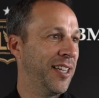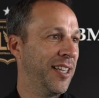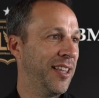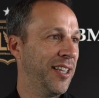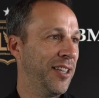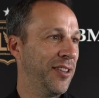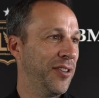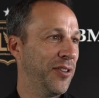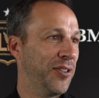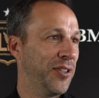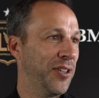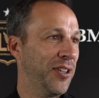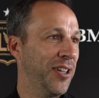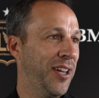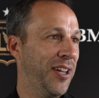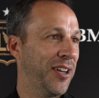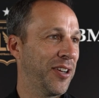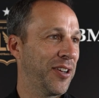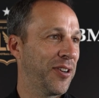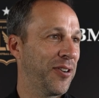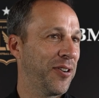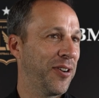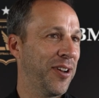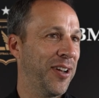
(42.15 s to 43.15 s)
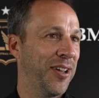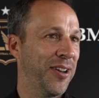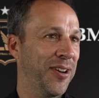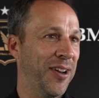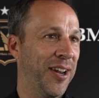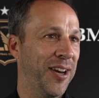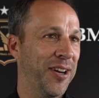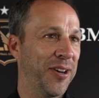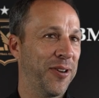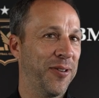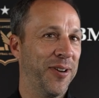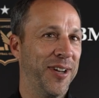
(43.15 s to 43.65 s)
I think there's a lot of a
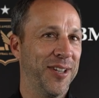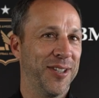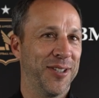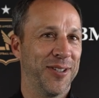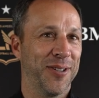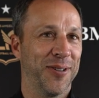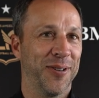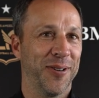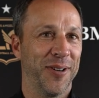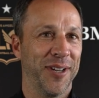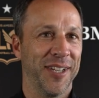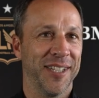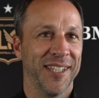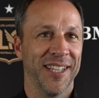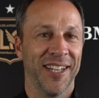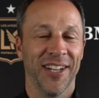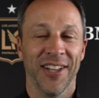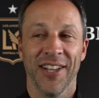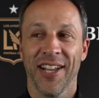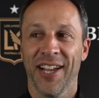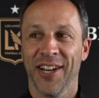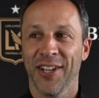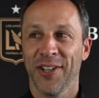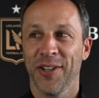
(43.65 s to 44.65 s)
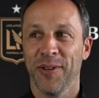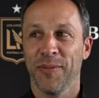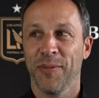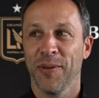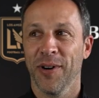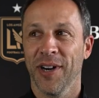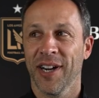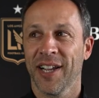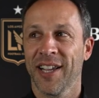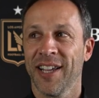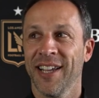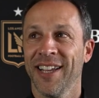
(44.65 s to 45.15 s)
lot of great stories and a lot of good
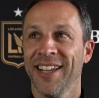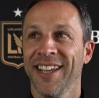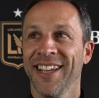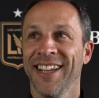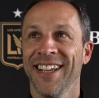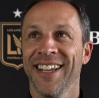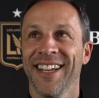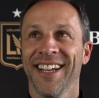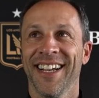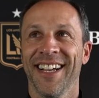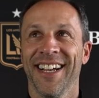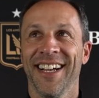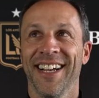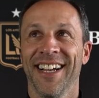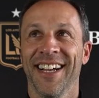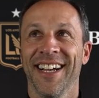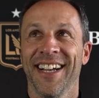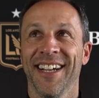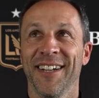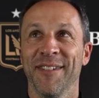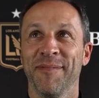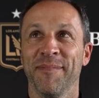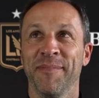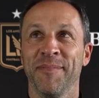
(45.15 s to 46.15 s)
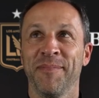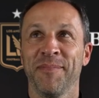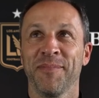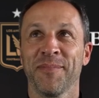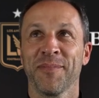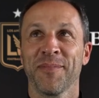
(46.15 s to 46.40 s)
work um,